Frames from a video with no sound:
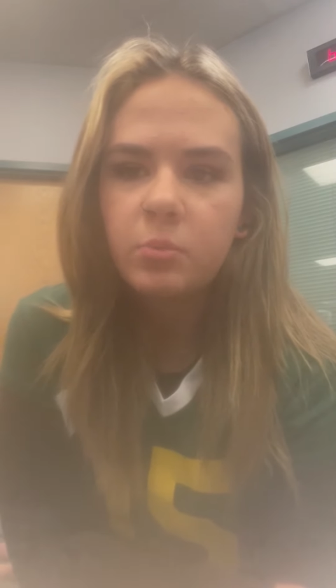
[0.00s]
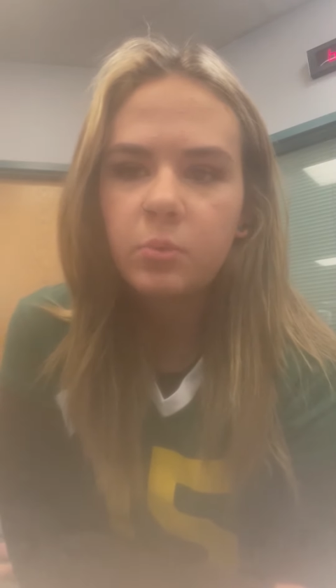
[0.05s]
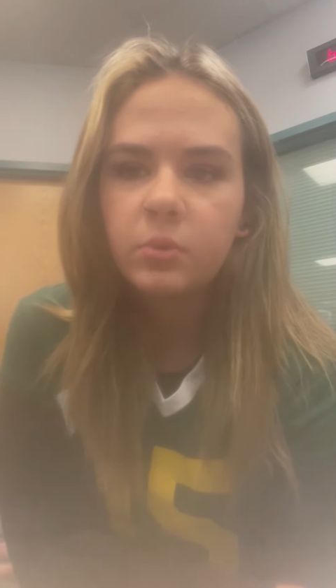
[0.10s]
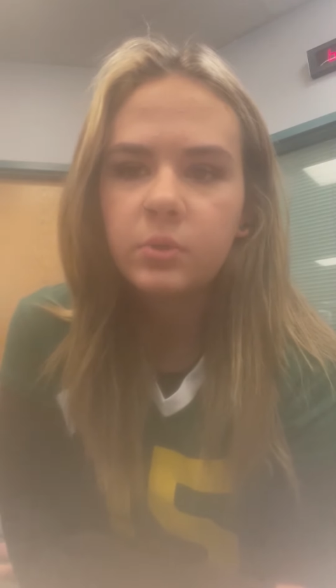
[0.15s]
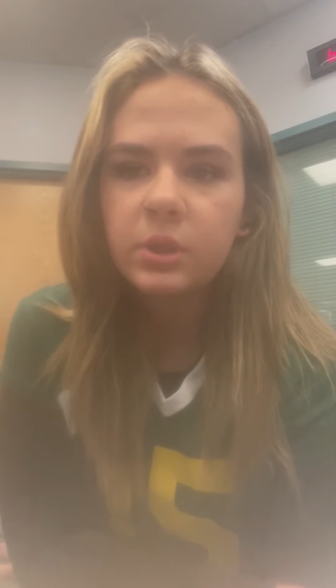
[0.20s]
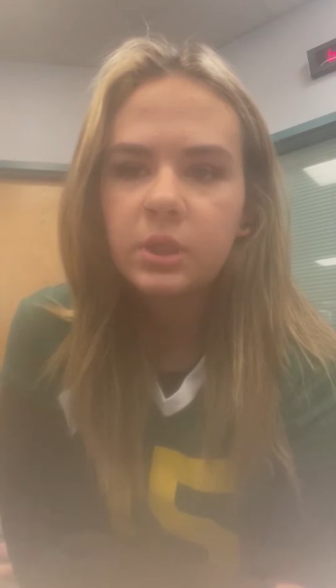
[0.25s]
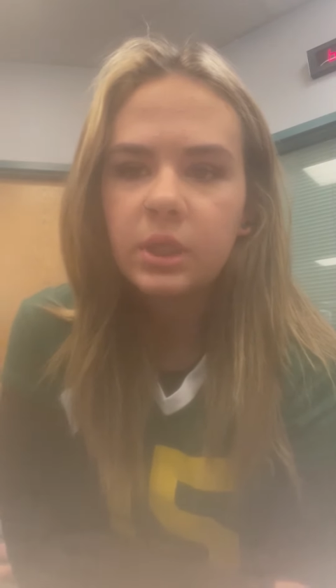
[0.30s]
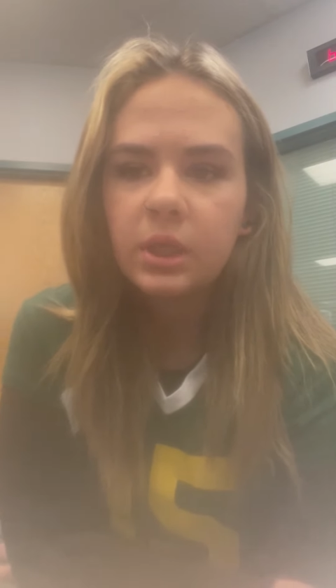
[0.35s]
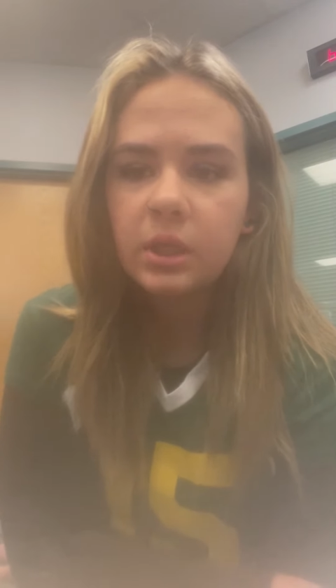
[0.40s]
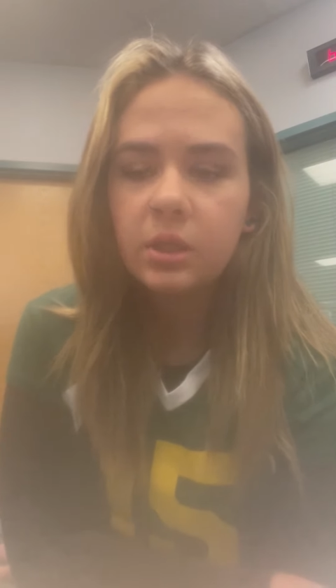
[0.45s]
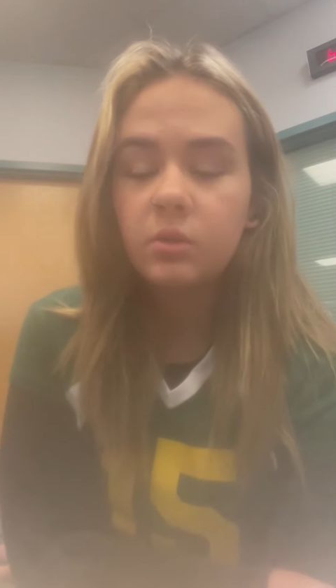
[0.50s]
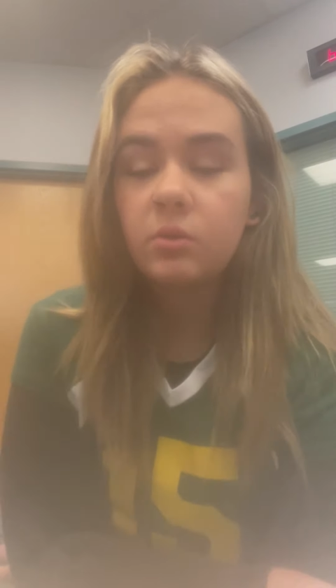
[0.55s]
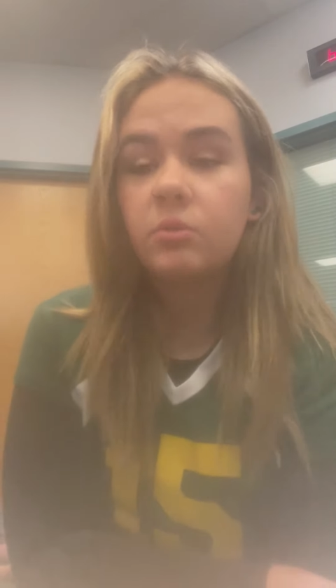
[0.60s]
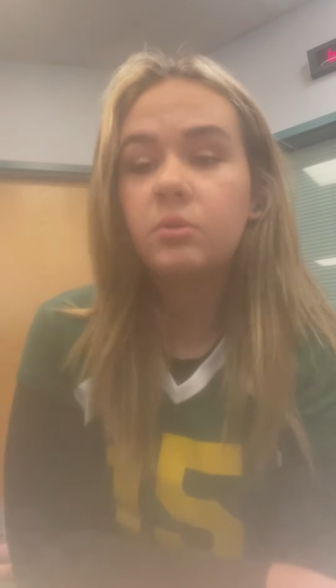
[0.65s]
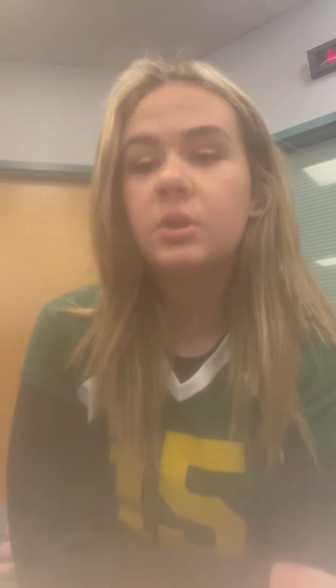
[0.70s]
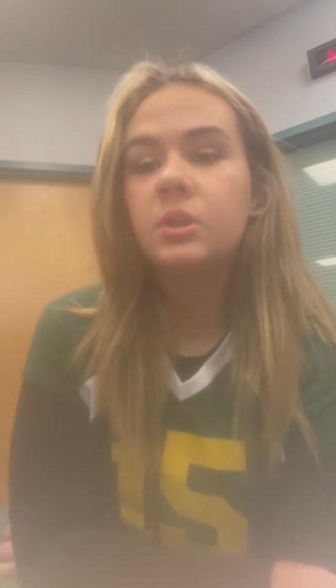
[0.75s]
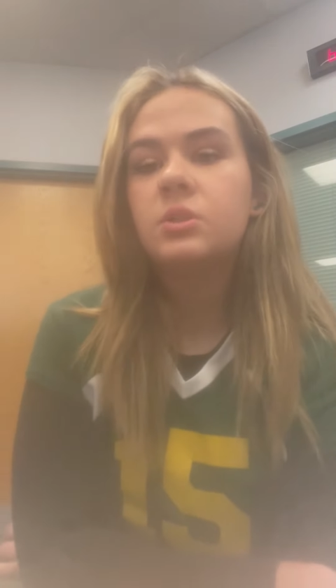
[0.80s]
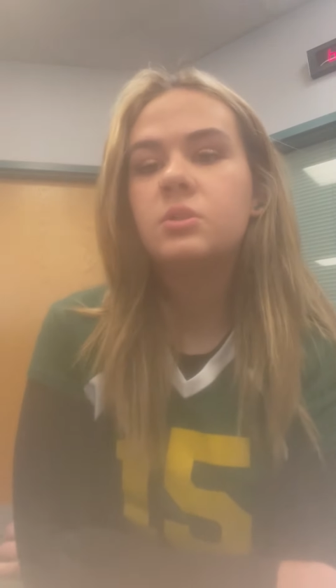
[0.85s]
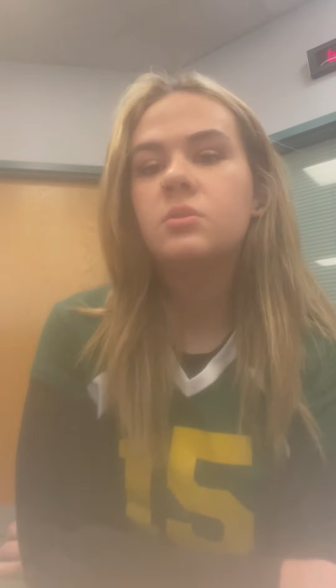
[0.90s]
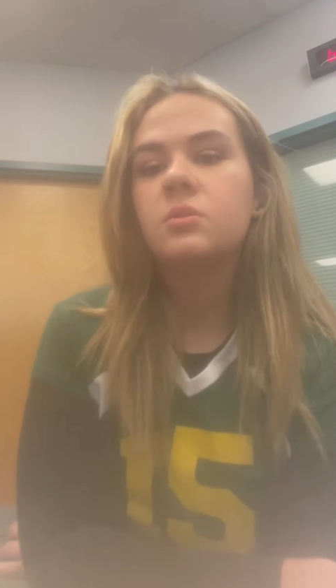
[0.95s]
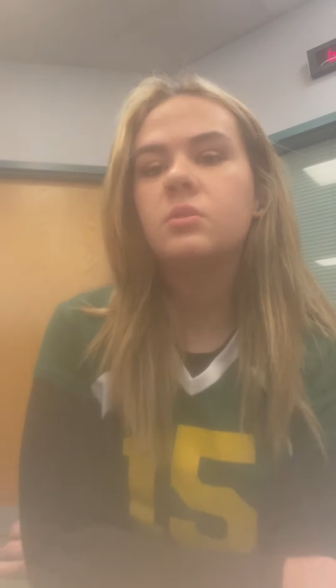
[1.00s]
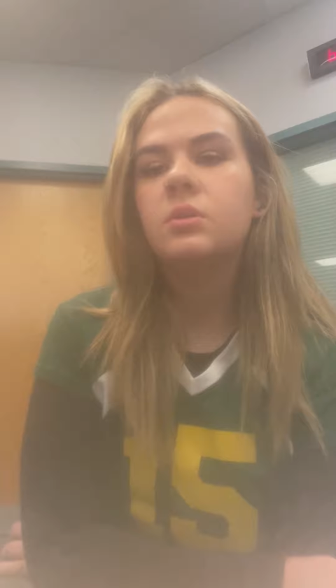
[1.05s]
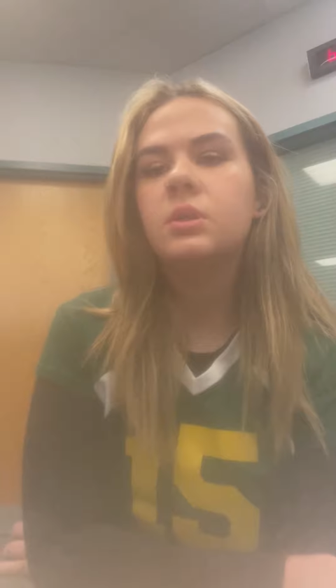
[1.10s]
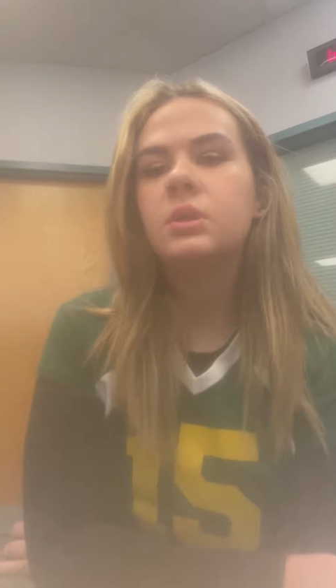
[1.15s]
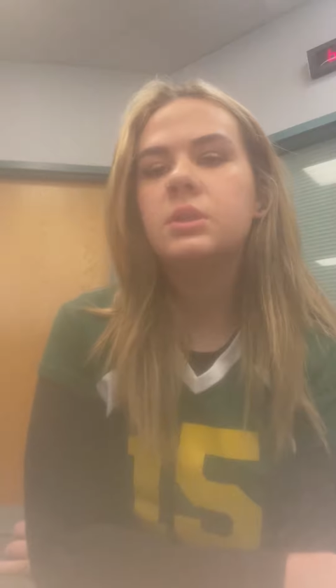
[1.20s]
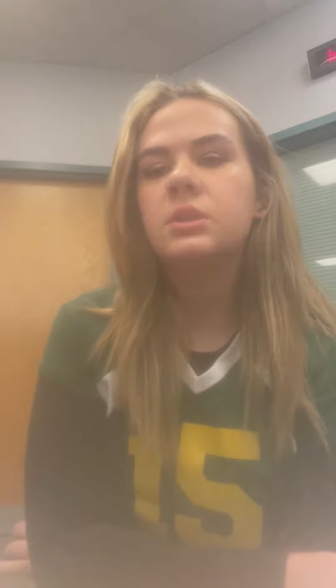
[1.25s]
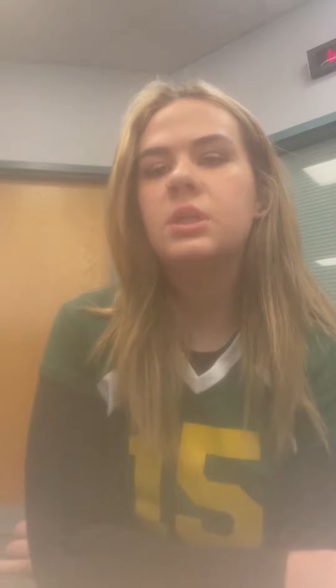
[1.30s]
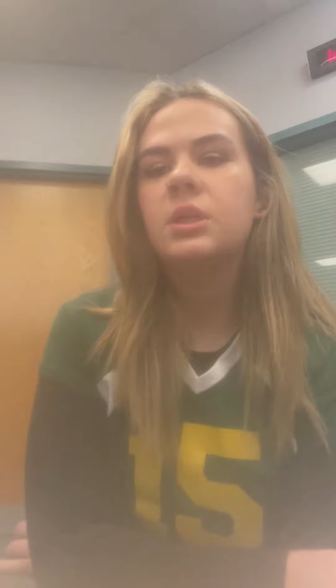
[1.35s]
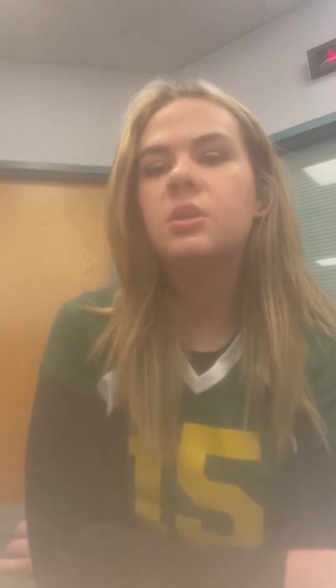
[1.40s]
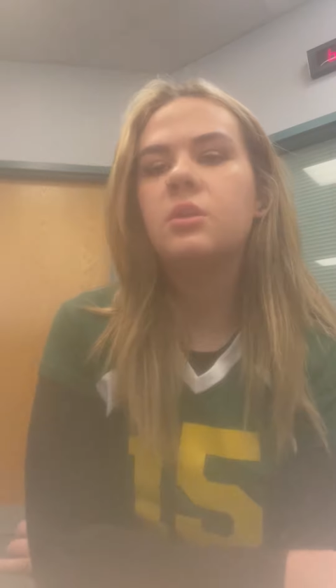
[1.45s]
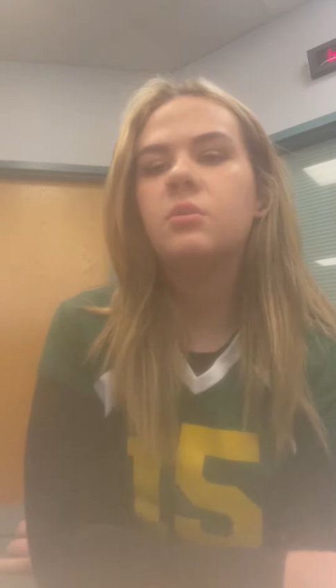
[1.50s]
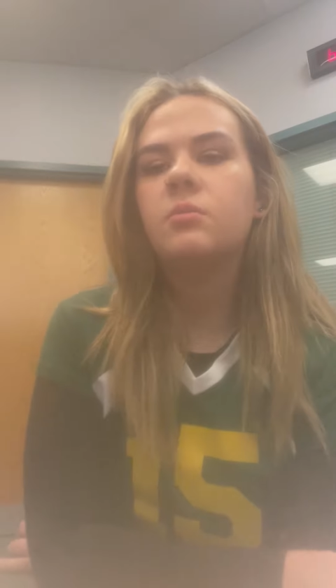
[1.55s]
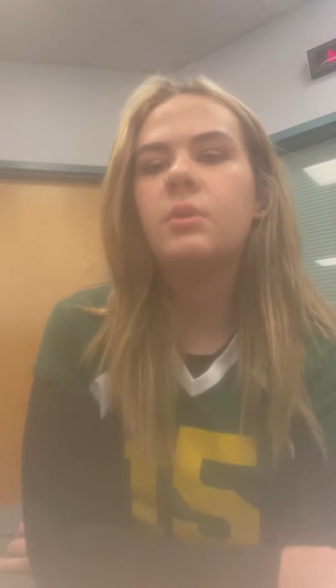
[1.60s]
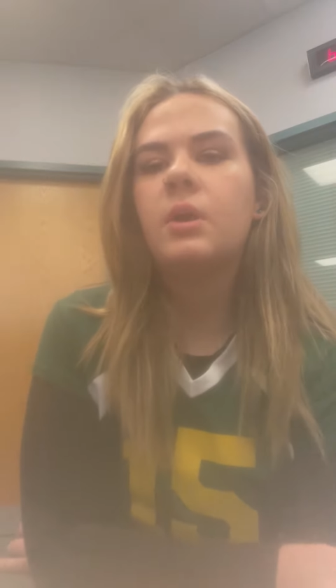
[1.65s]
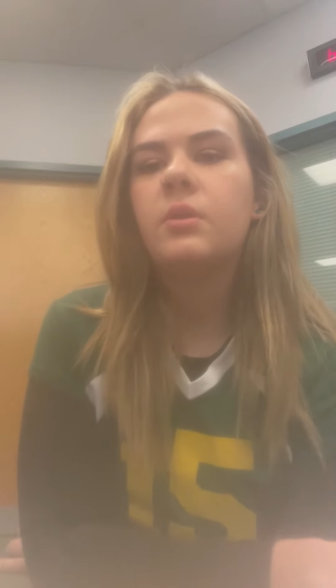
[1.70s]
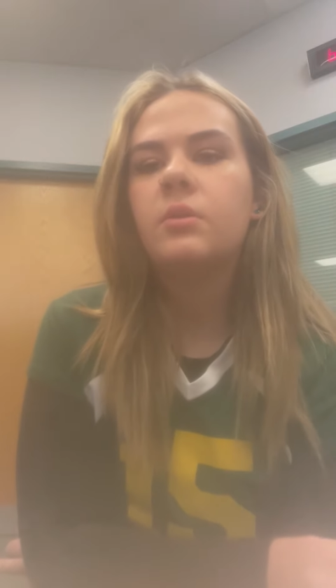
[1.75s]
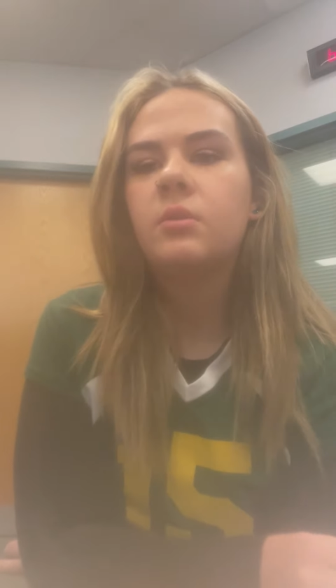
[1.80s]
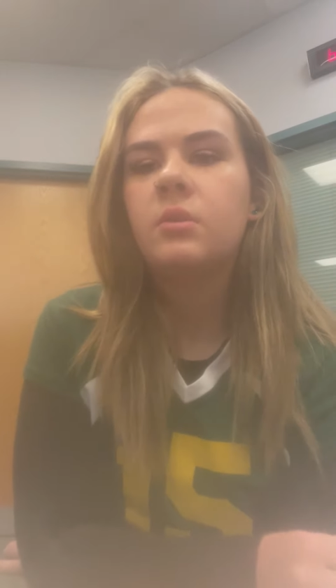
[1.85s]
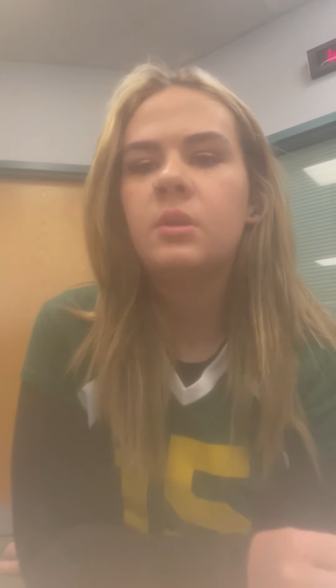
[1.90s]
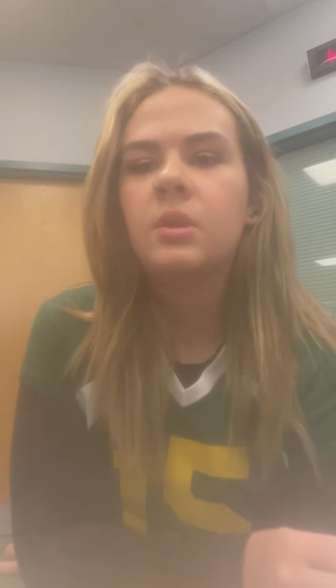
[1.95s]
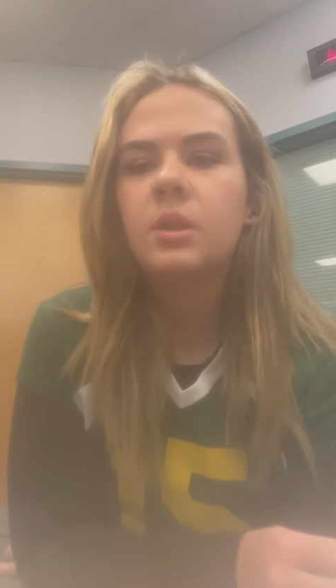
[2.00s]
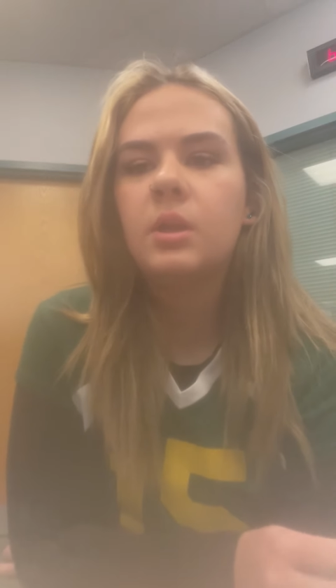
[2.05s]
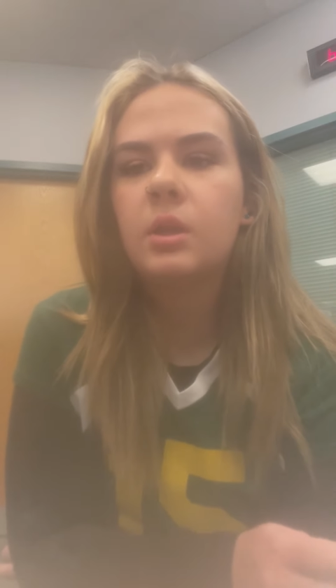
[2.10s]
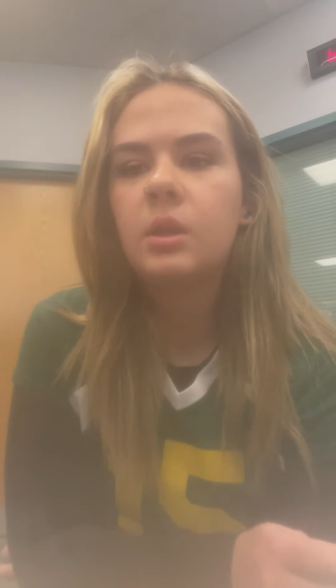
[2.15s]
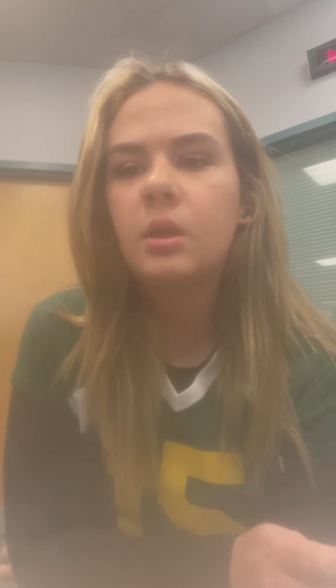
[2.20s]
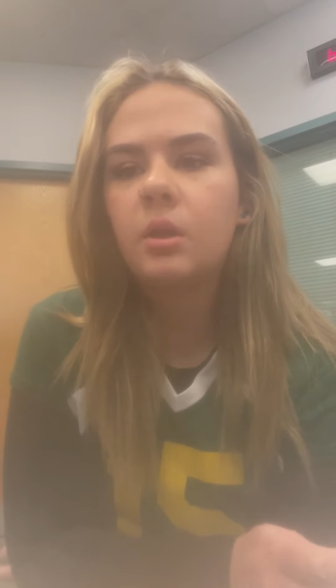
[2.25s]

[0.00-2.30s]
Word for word: only in original container rather than in